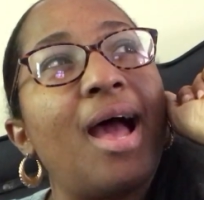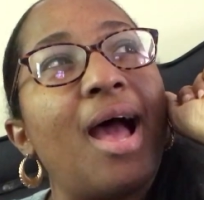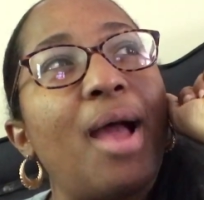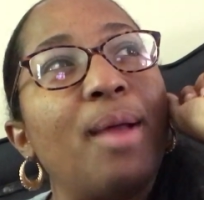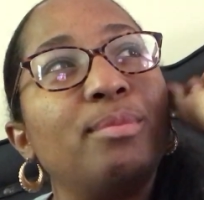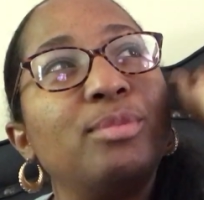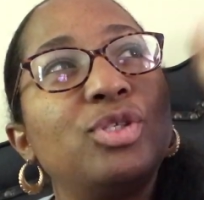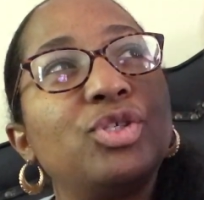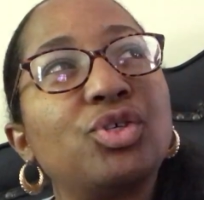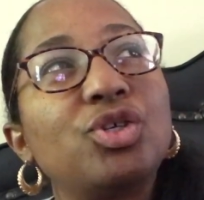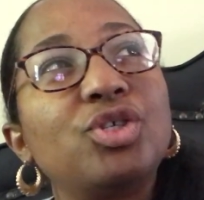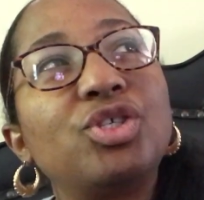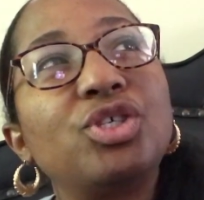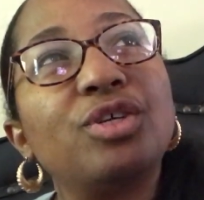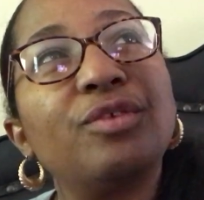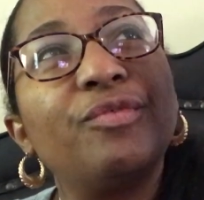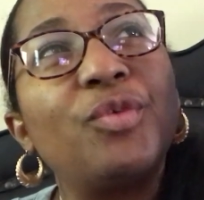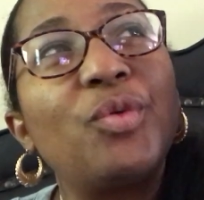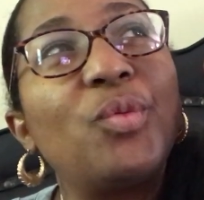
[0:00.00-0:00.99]
I'm
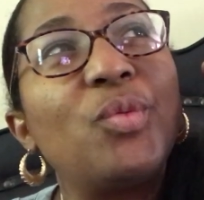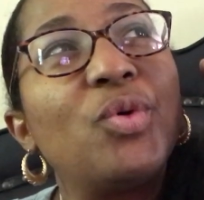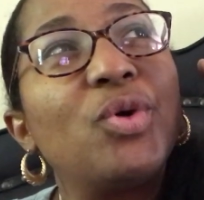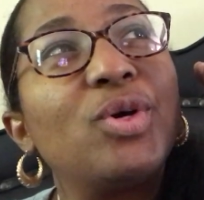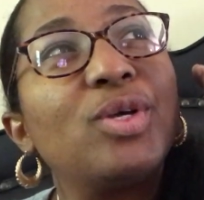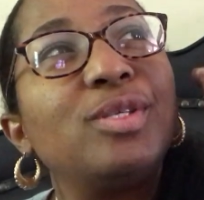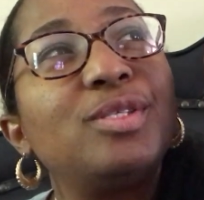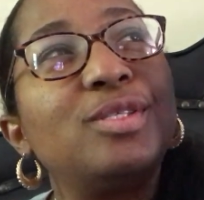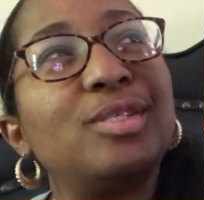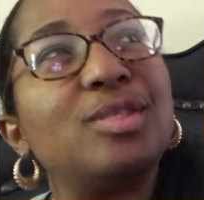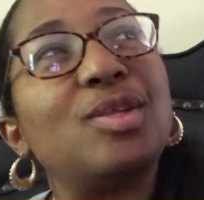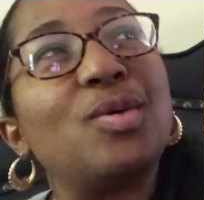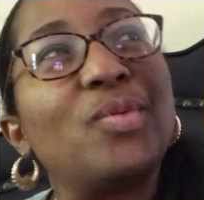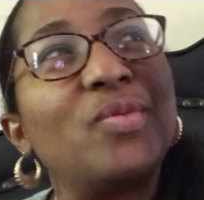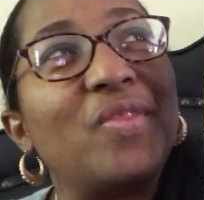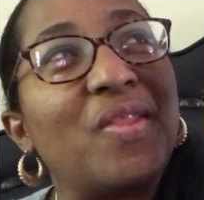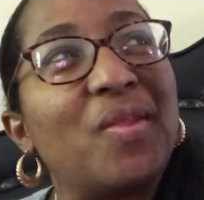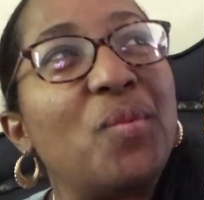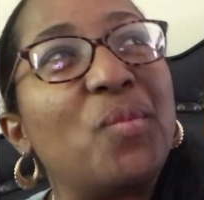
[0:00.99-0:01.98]
searching for words.
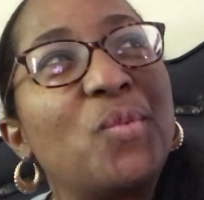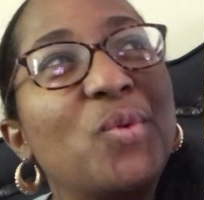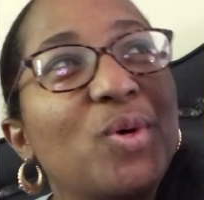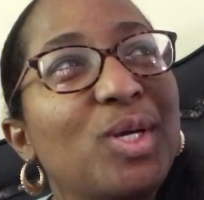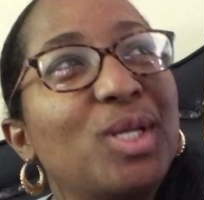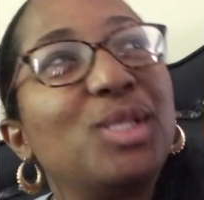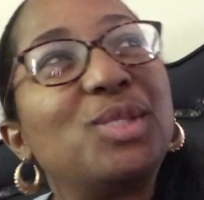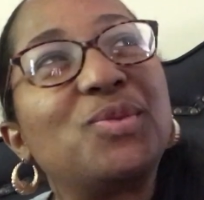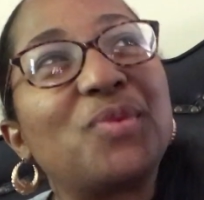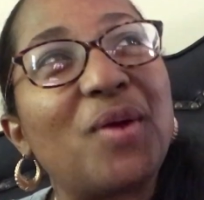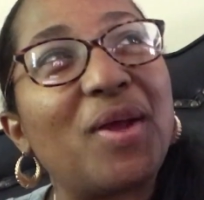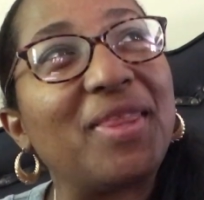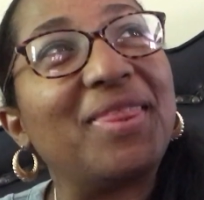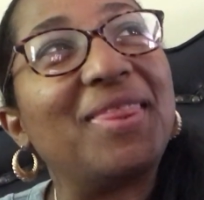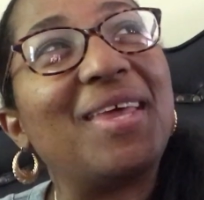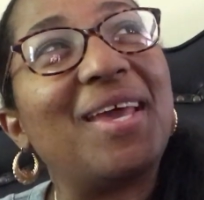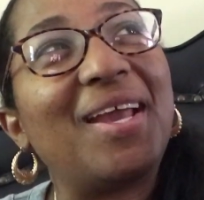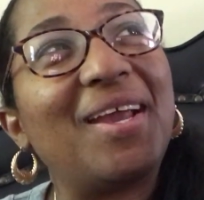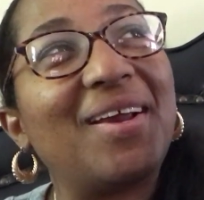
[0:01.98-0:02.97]
The word is right
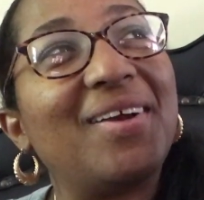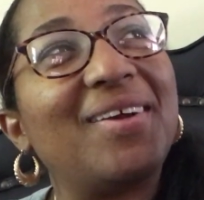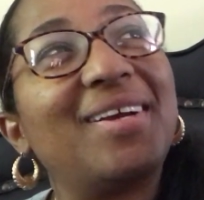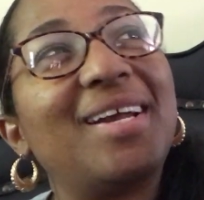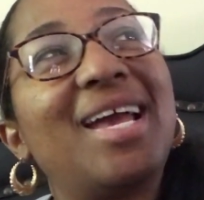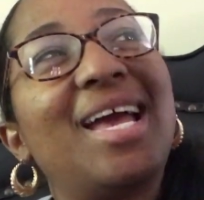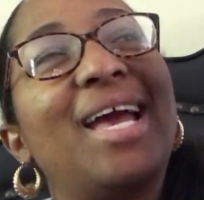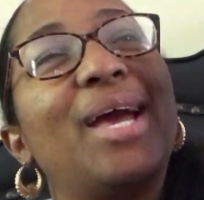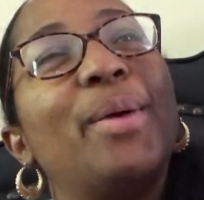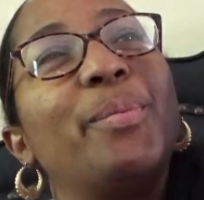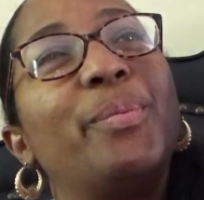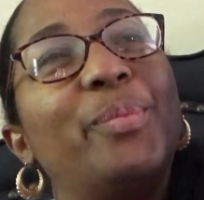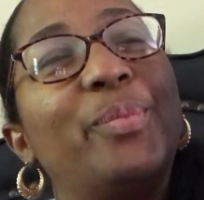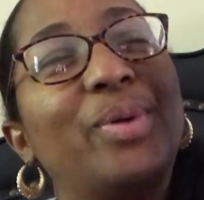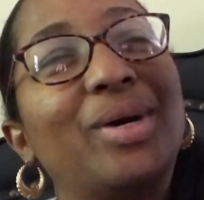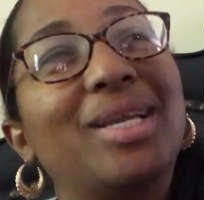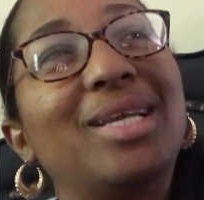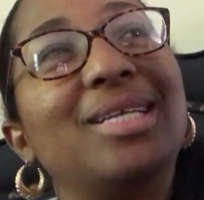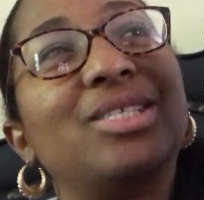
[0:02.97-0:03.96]
there,
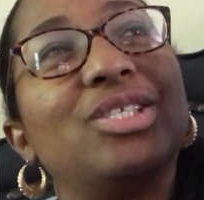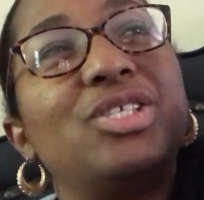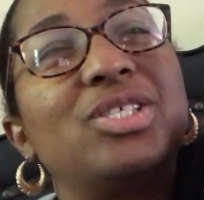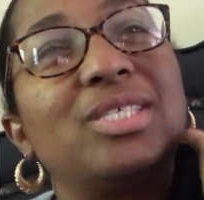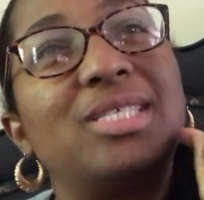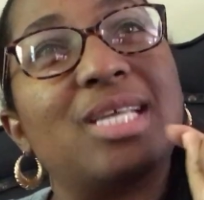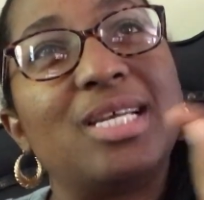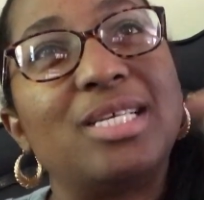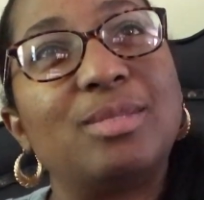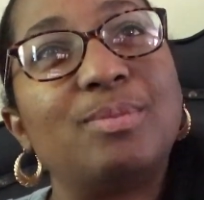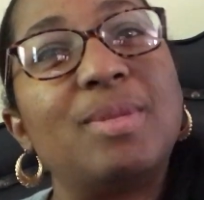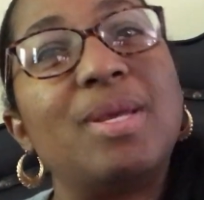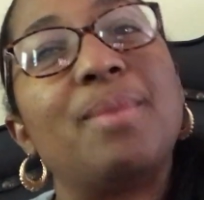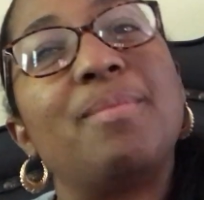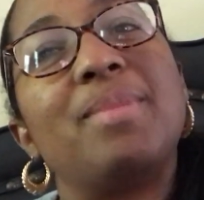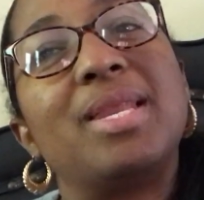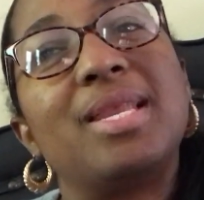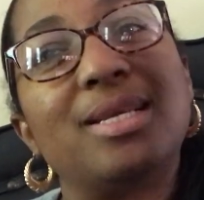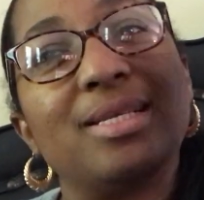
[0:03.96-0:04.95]
but it just takes me a
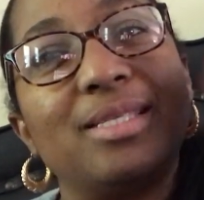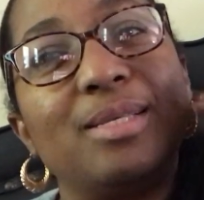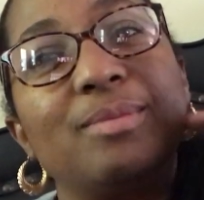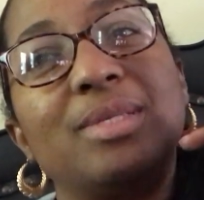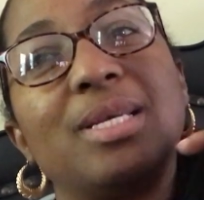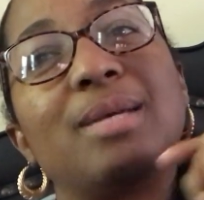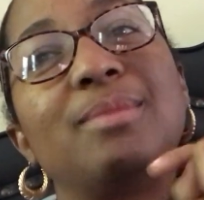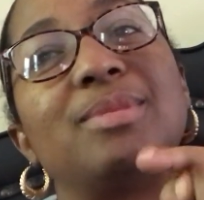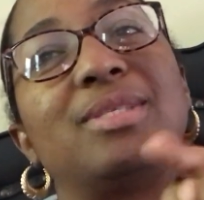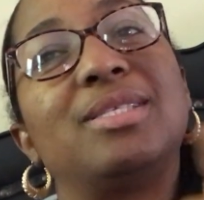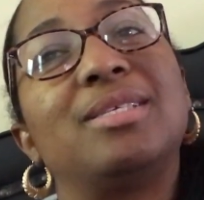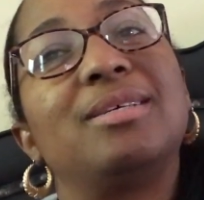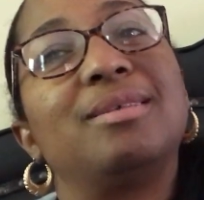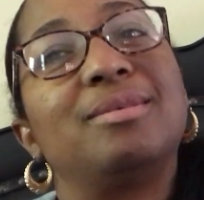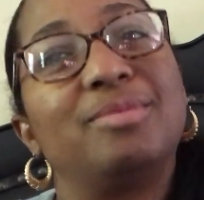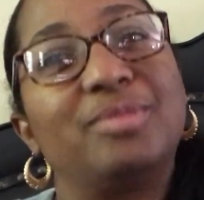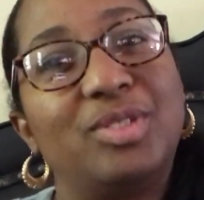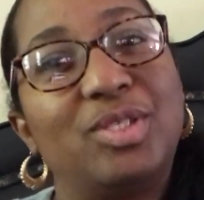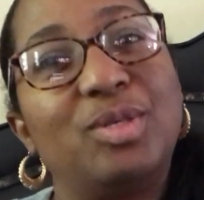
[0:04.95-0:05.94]
minute sometimes
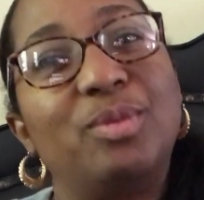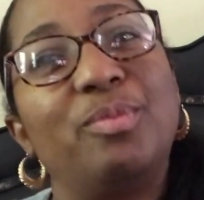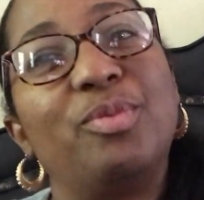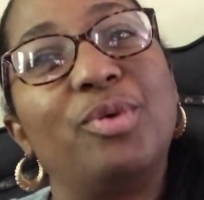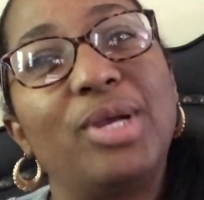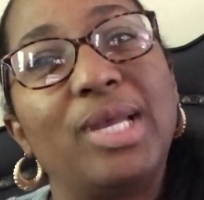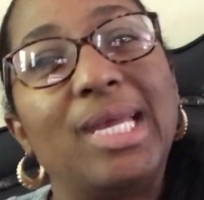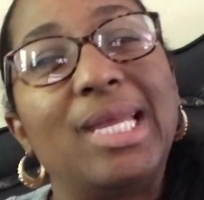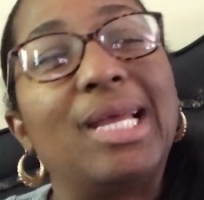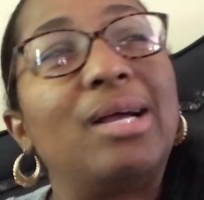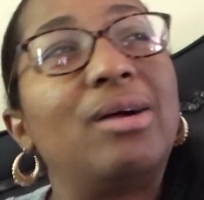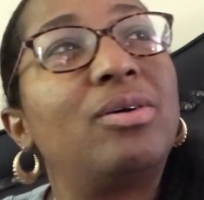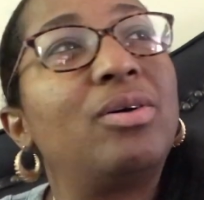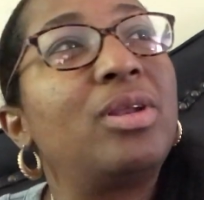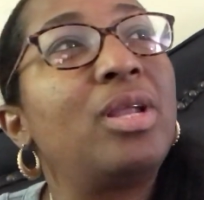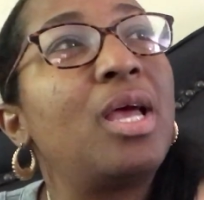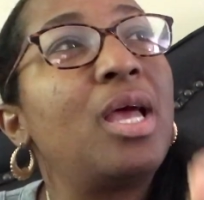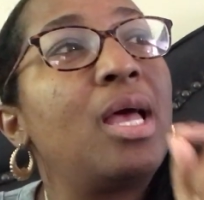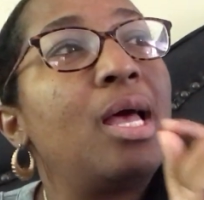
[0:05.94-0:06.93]
to bring it out.